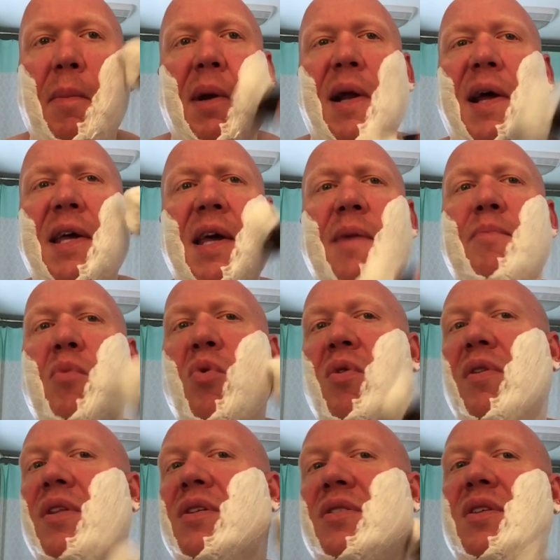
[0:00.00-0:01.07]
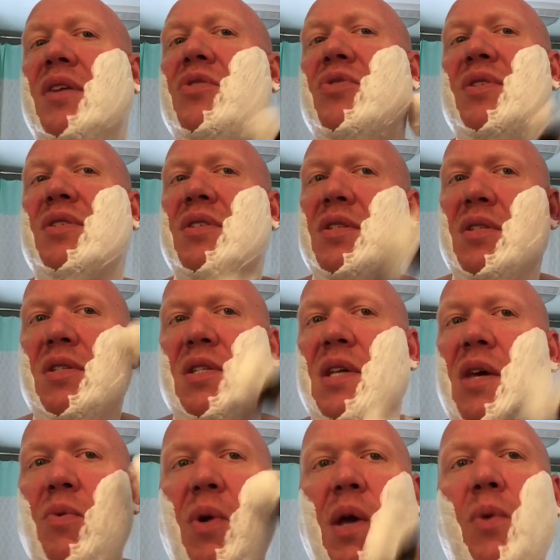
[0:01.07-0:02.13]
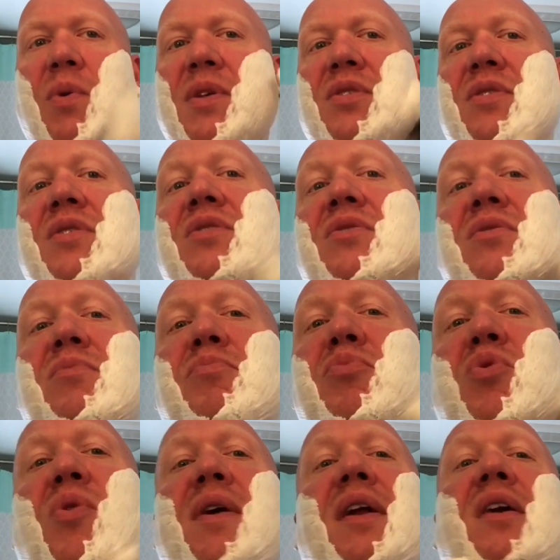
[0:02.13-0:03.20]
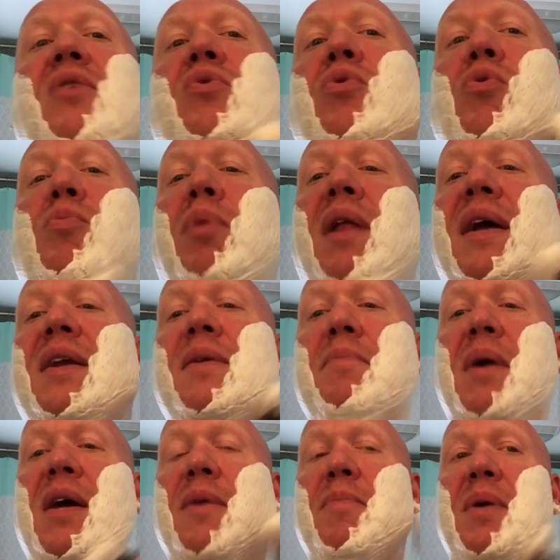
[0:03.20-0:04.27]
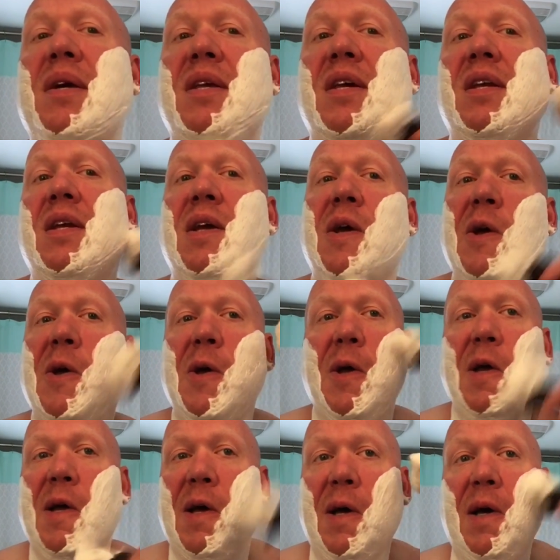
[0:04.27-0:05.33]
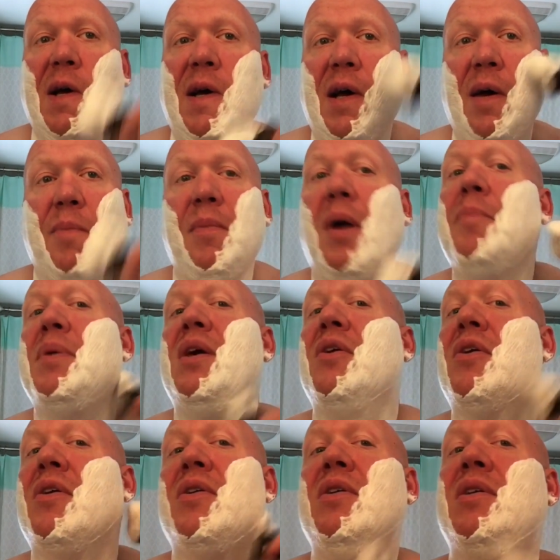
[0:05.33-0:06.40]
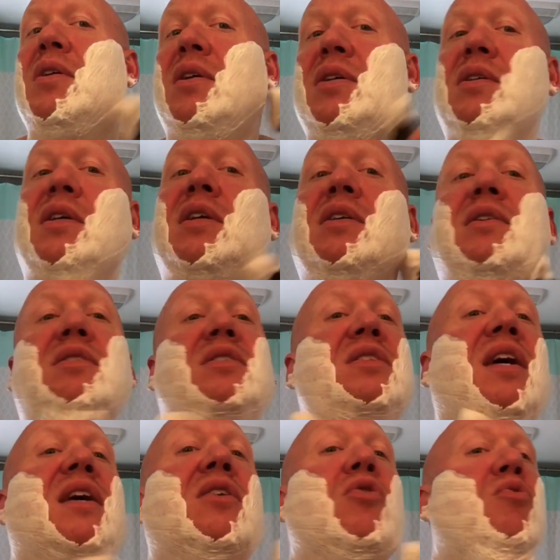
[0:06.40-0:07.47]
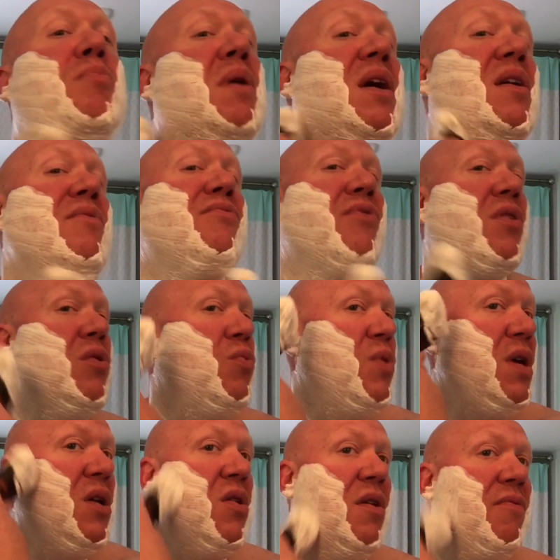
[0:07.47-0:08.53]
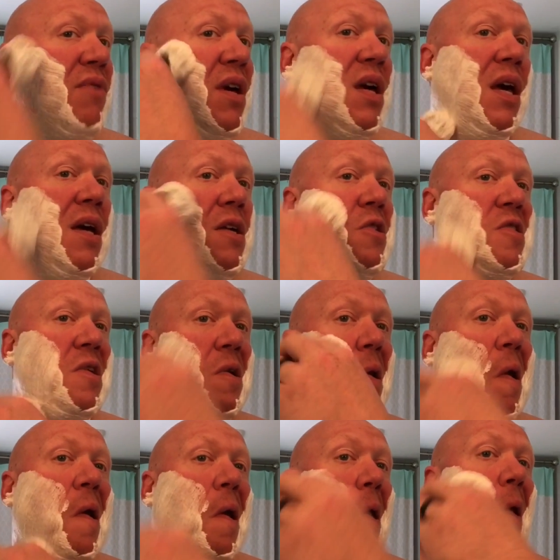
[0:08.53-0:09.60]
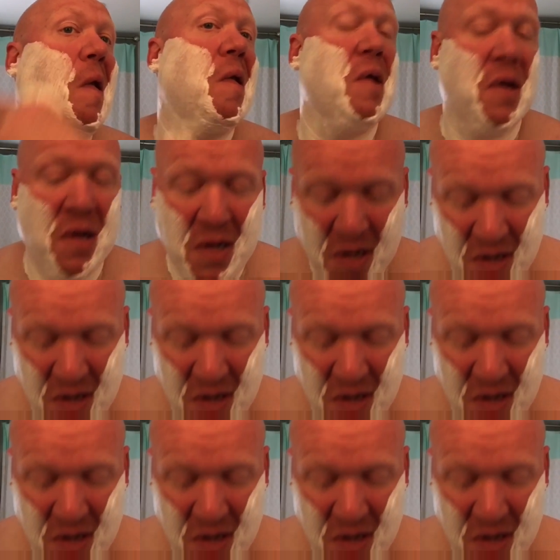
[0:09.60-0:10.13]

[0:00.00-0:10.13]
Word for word: but I get more of the citrus and seaweed, which is quite a cool blend in my opinion. Uh, I'm up here in Saco, Maine for the week on vacation, and